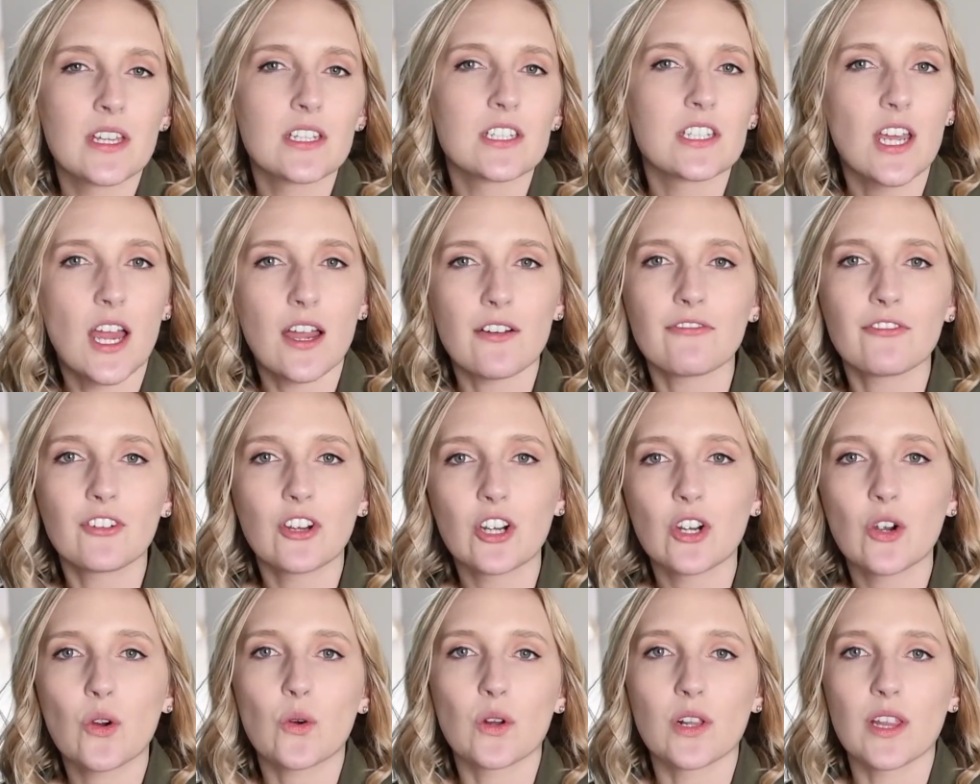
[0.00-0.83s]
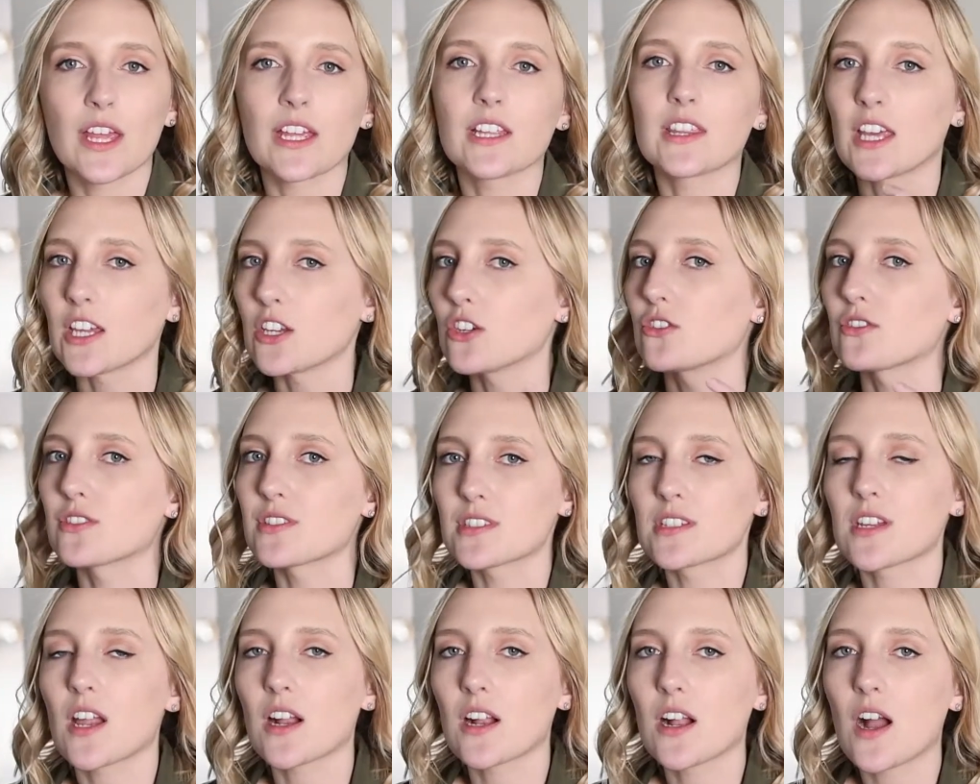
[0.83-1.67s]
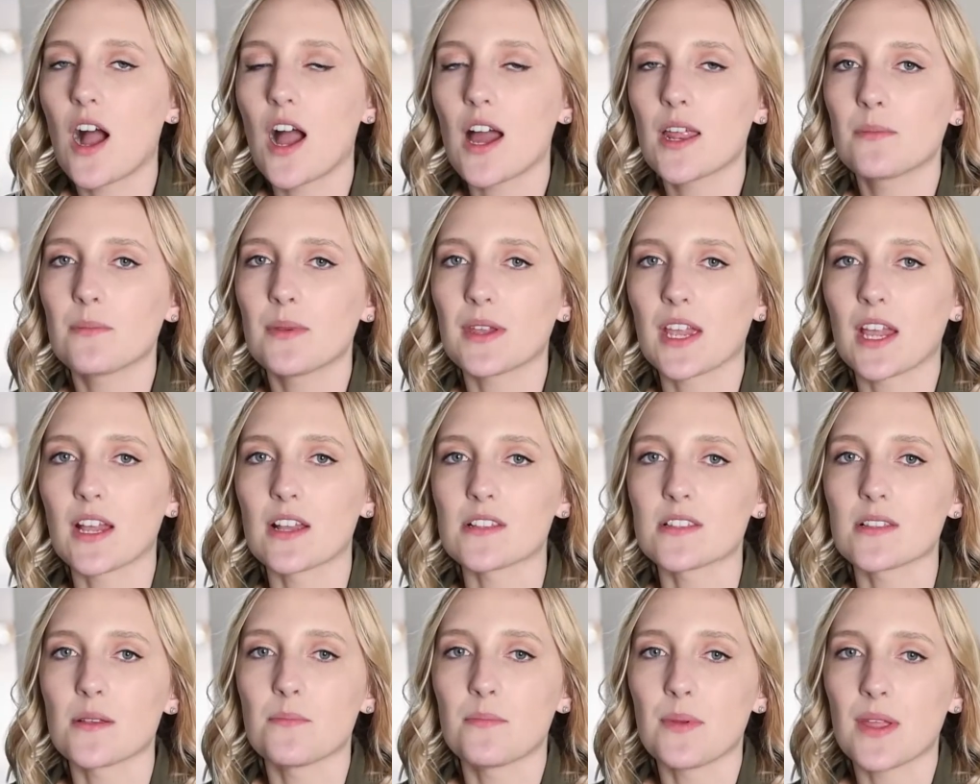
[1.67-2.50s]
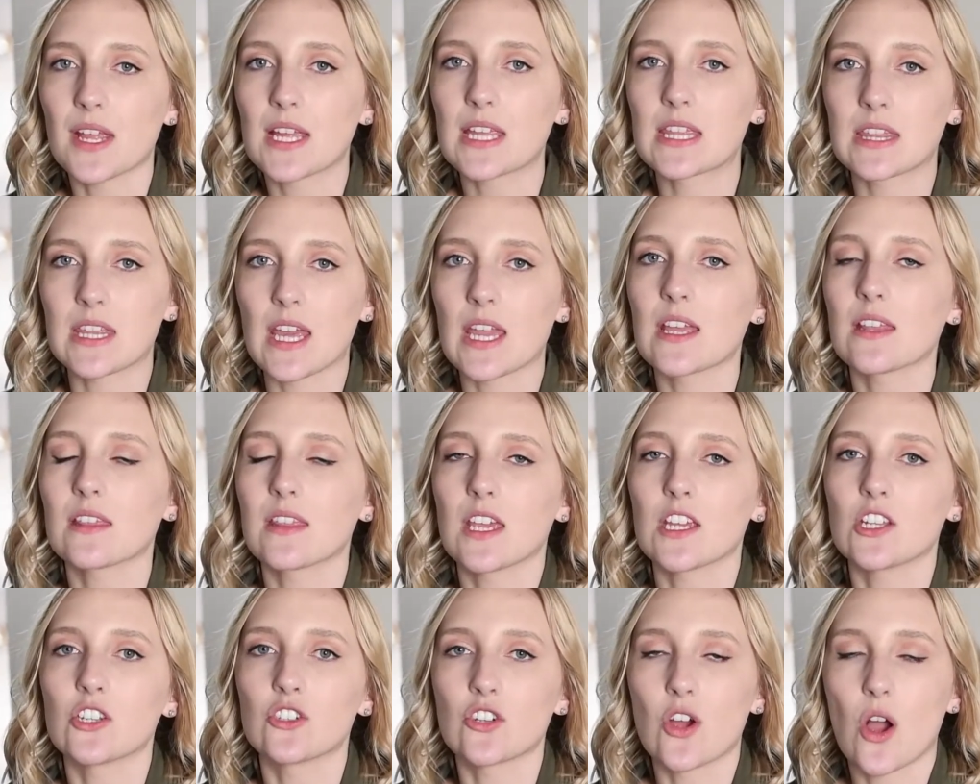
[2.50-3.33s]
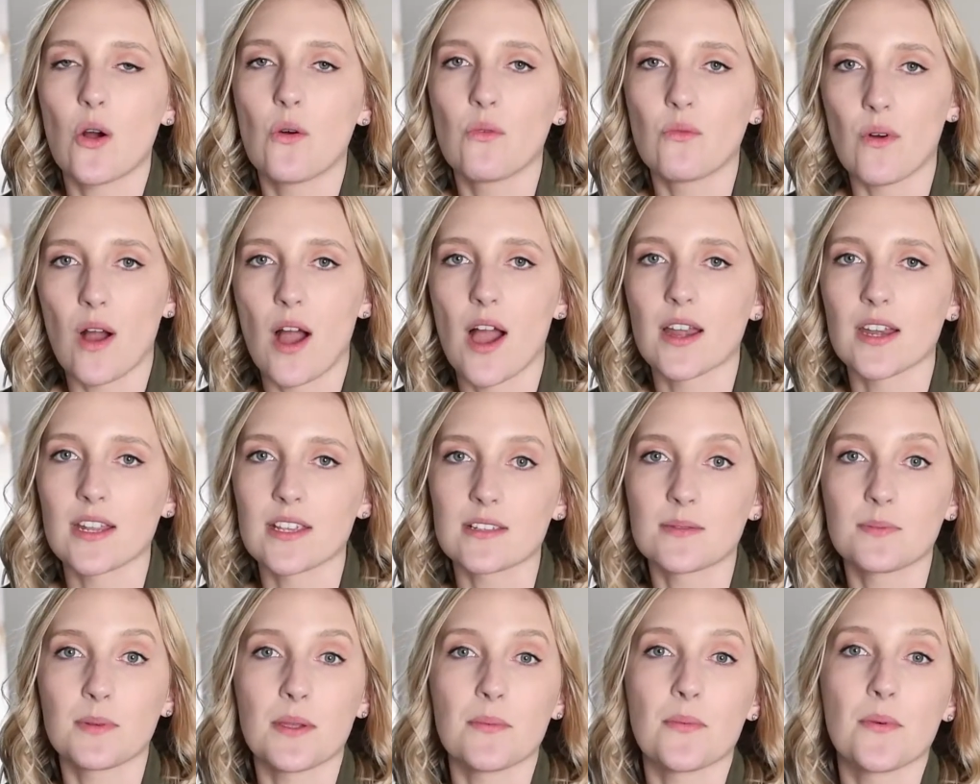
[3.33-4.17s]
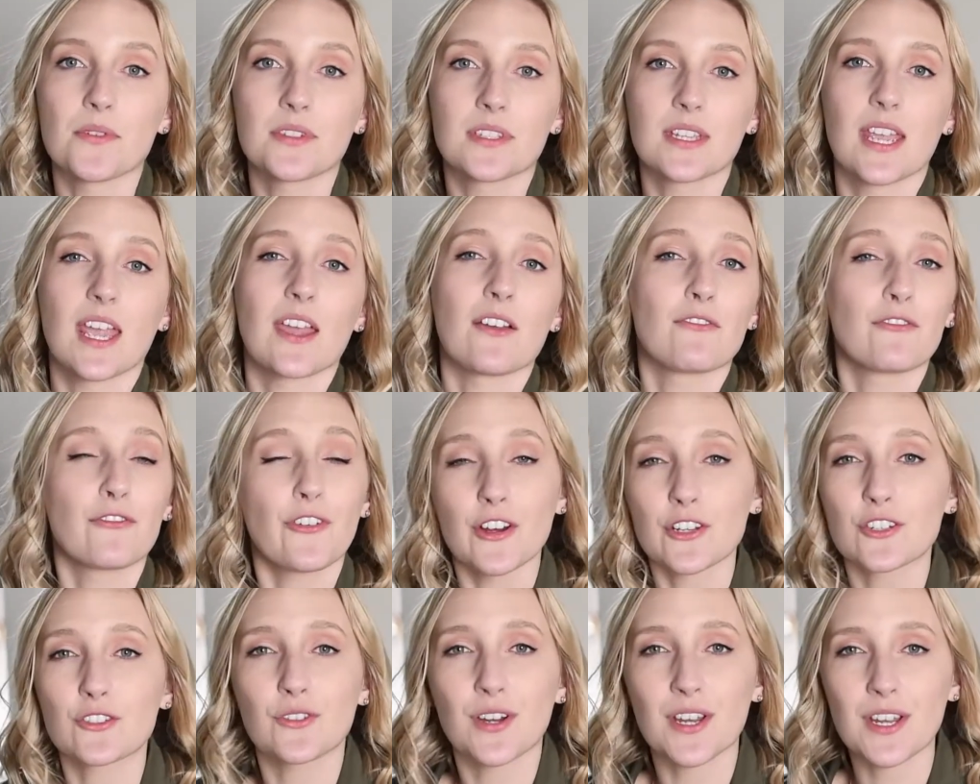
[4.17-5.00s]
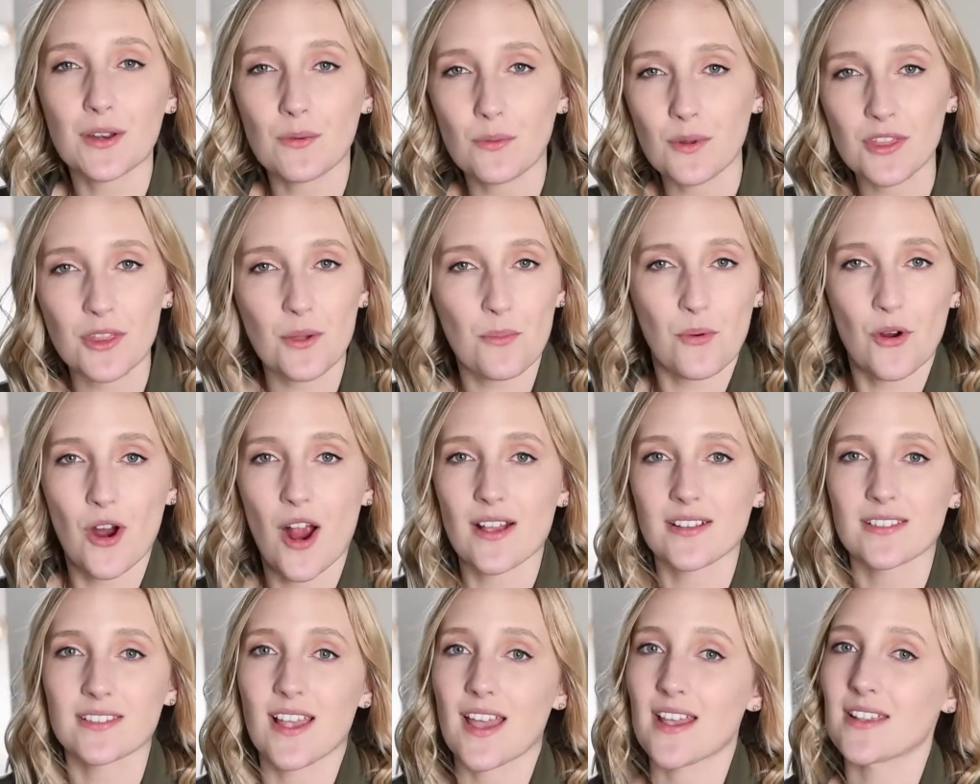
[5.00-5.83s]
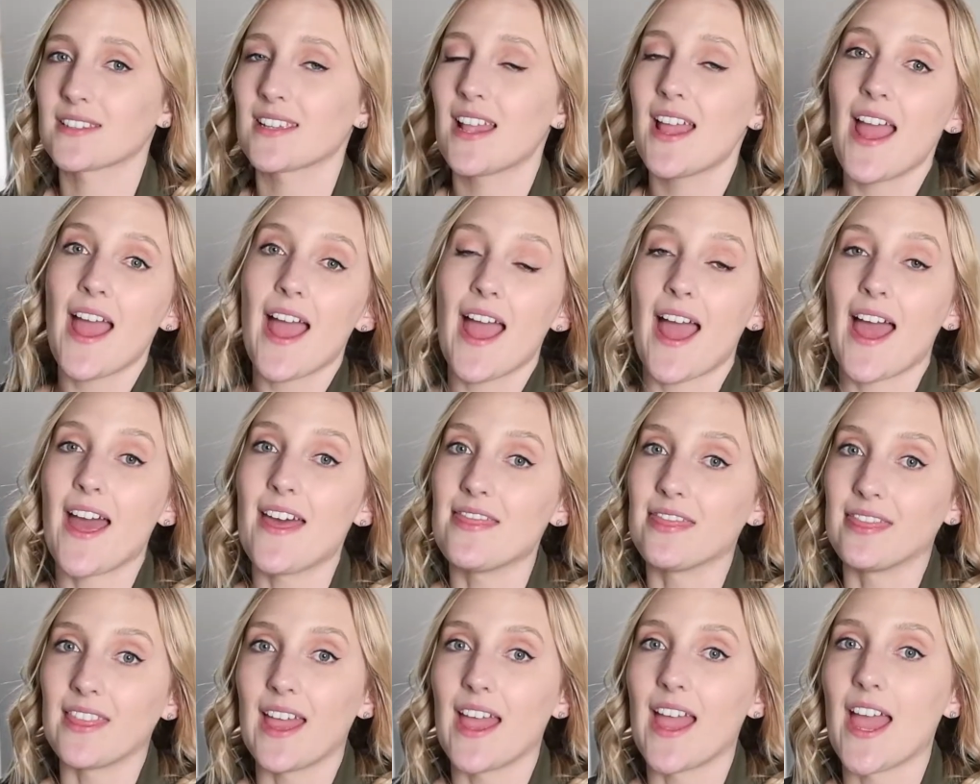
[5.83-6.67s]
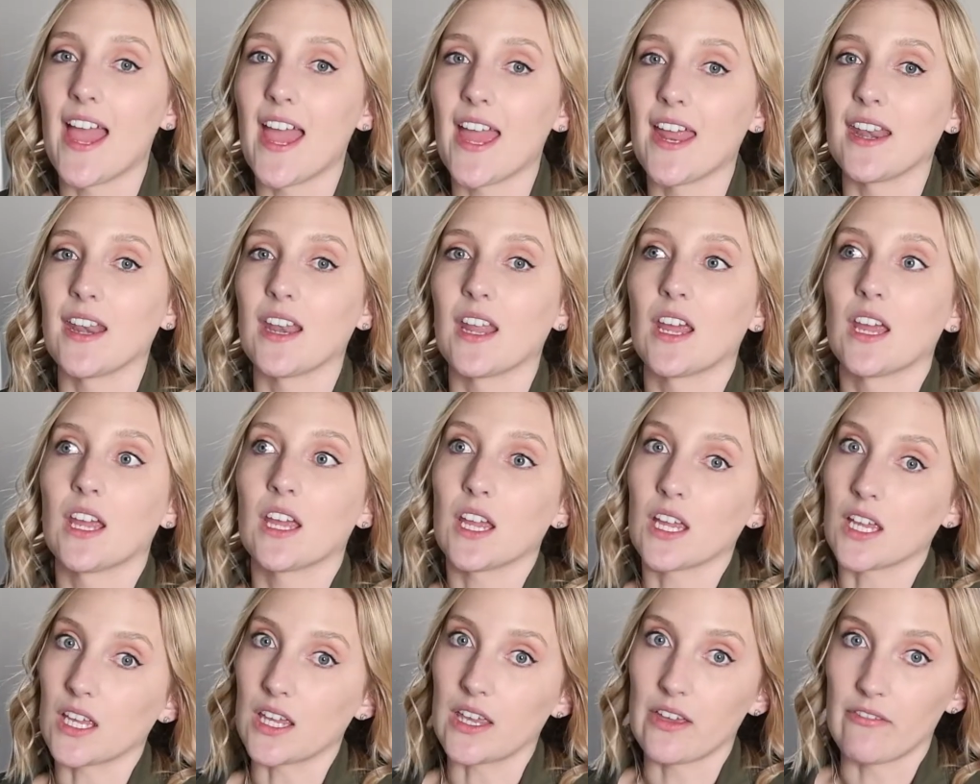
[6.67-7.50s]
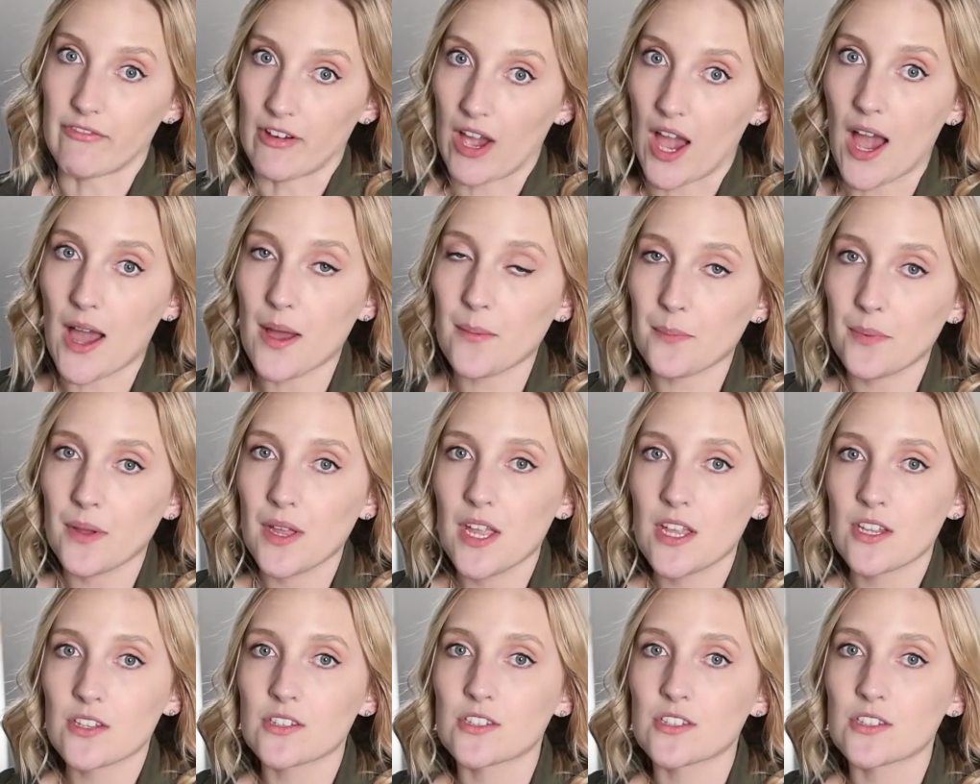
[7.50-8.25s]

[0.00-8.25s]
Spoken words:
tougher or like that you're stuck on, because a big thing they don't want is people to get frustrated with the process and then give up.